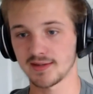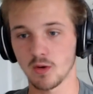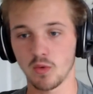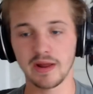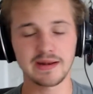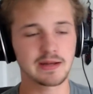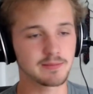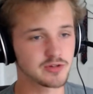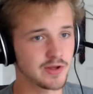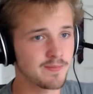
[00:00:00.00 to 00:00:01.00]
So what I ended
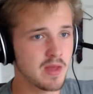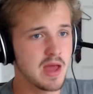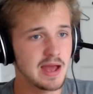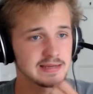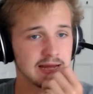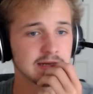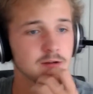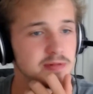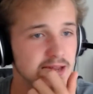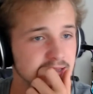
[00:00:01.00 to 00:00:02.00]
up doing is I ended
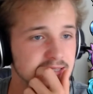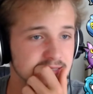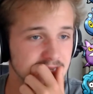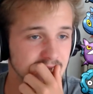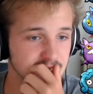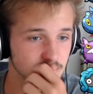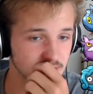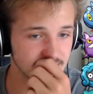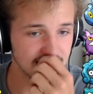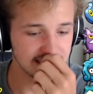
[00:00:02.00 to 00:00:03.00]
up getting Steelix,
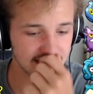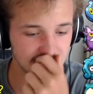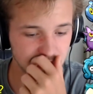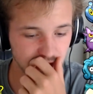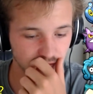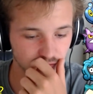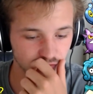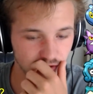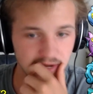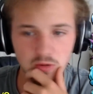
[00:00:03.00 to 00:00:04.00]
because Steelix is actually
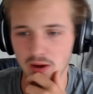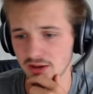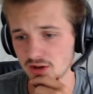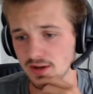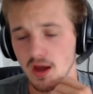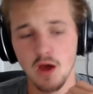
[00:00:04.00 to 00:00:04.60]
really quite good.